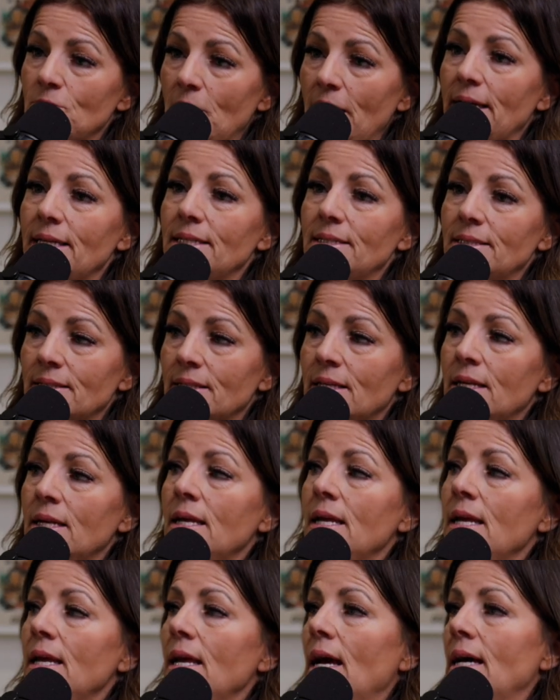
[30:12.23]
Right.
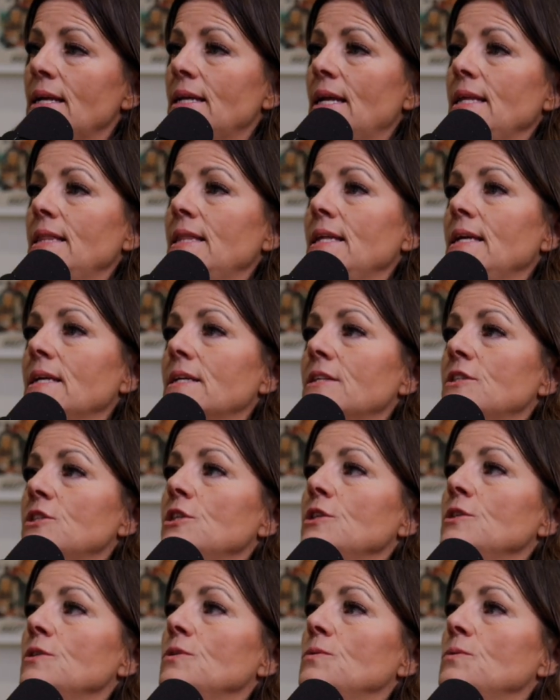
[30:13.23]
And I think,
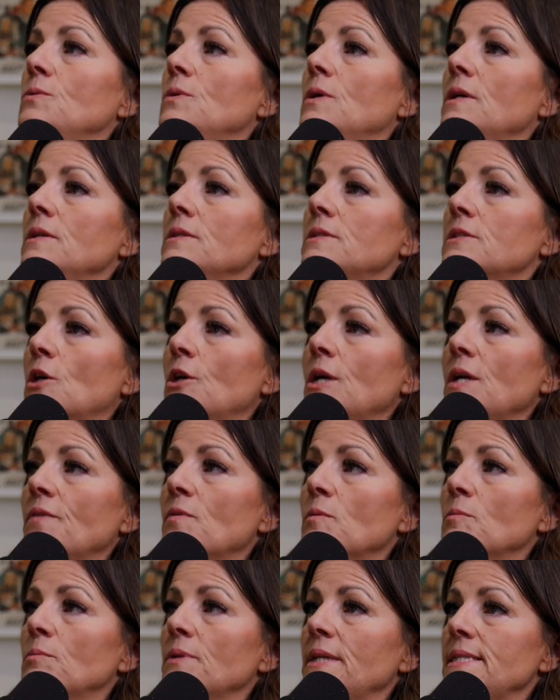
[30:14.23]
too, starting
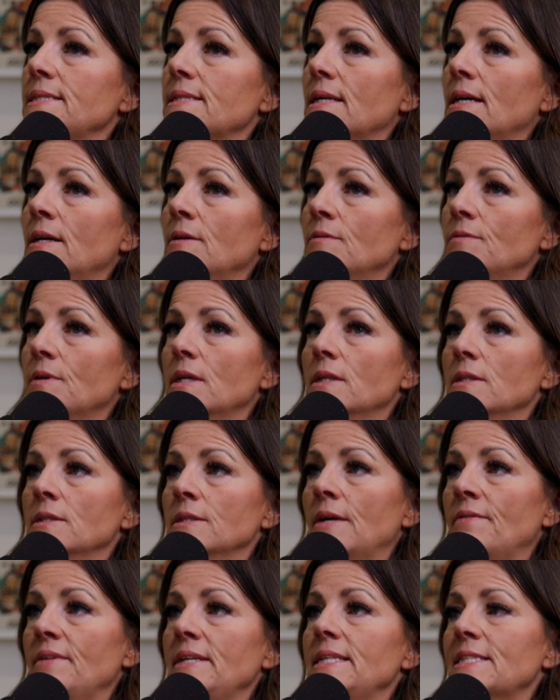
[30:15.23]
from a place of
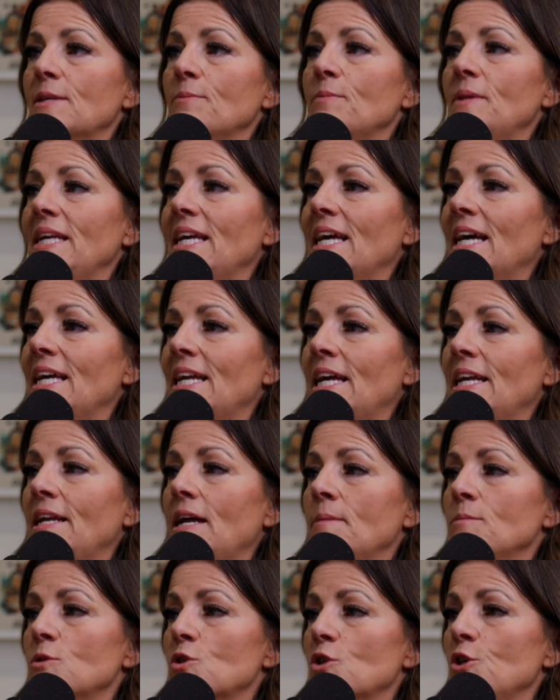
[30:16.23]
loving something, and
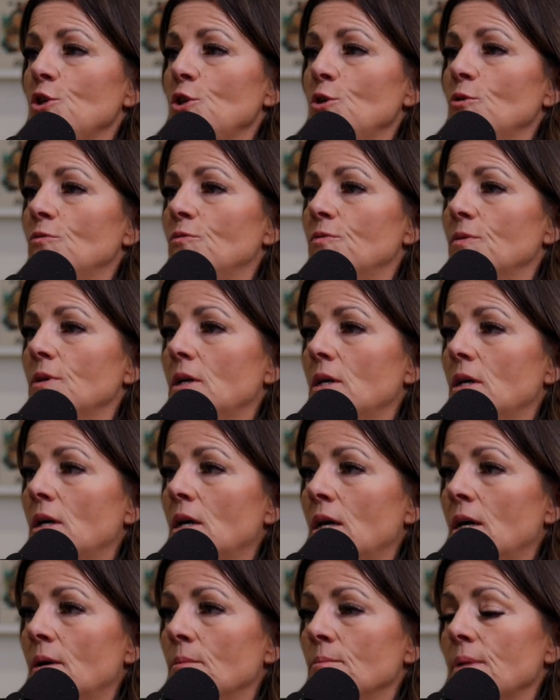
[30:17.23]
I'm sure you've
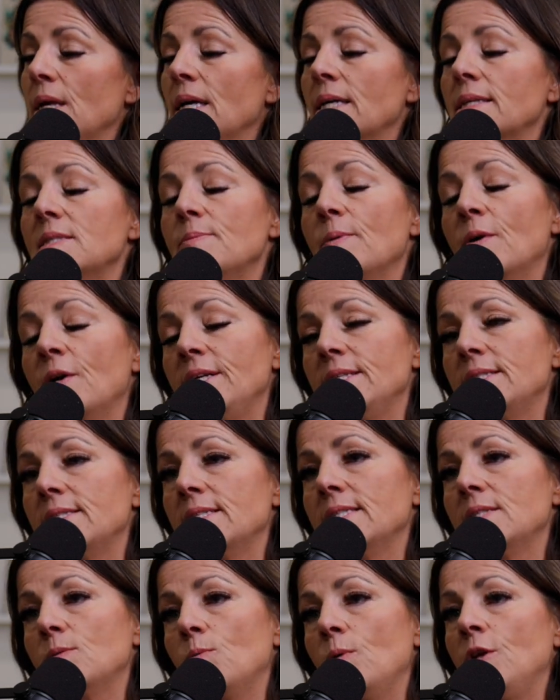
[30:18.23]
experienced
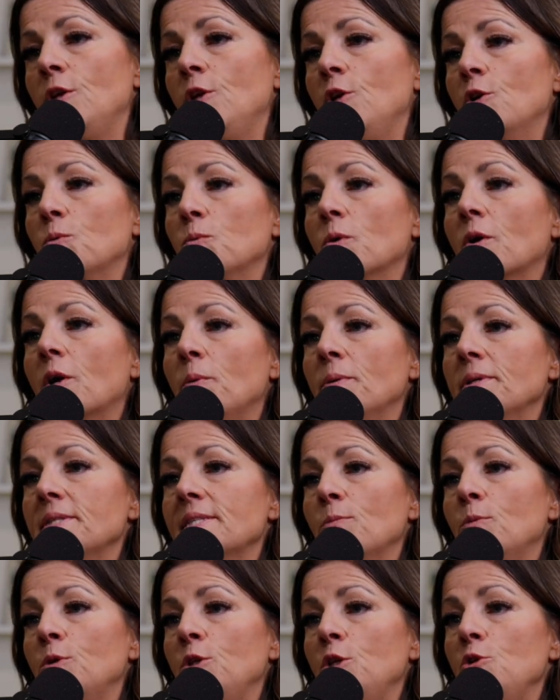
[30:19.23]
this when you're working with
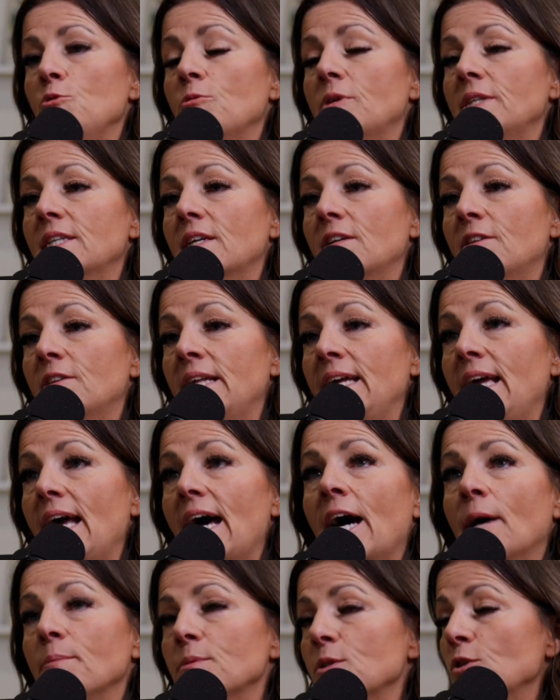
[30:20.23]
someone that you can tell they
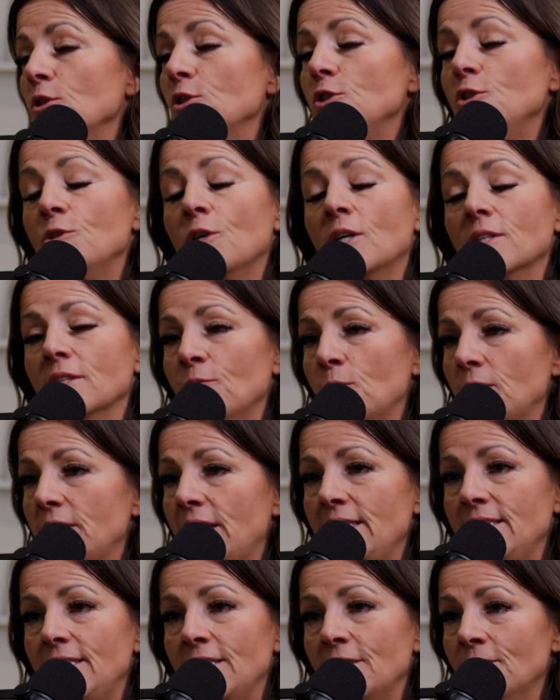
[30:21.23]
absolutely do not love what
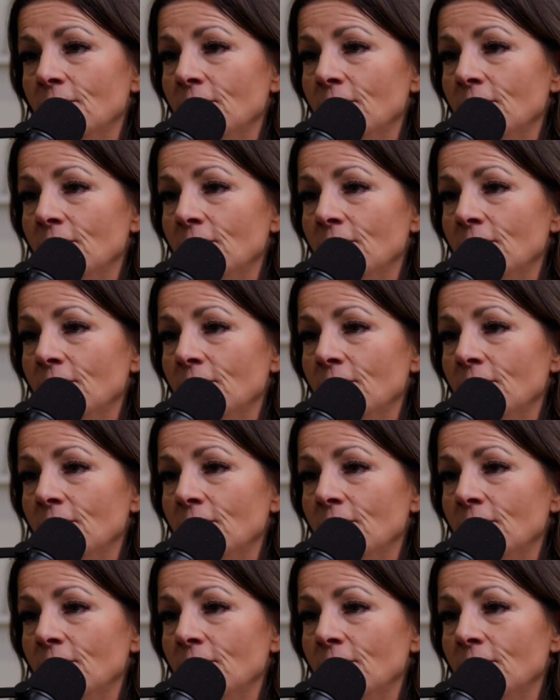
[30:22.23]
they do.